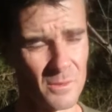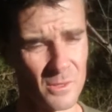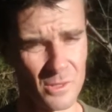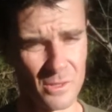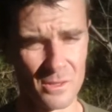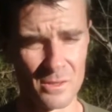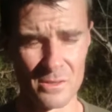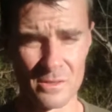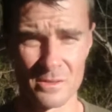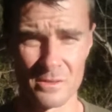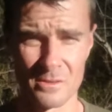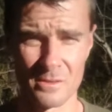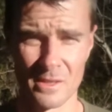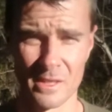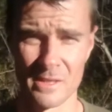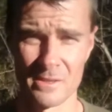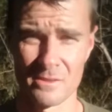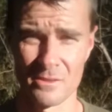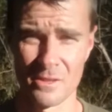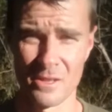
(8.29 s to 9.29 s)
Because,
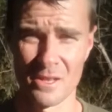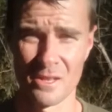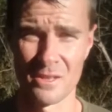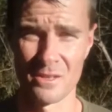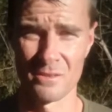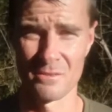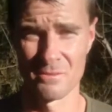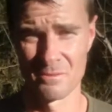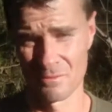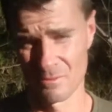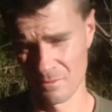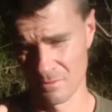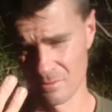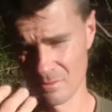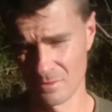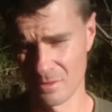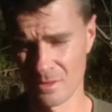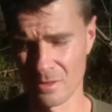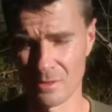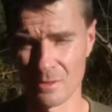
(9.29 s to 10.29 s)
as you know,
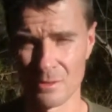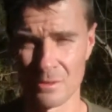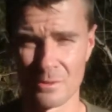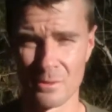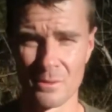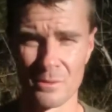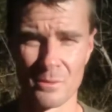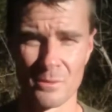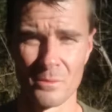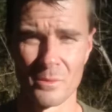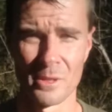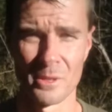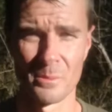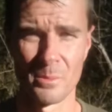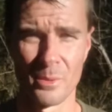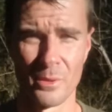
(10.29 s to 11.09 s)
what you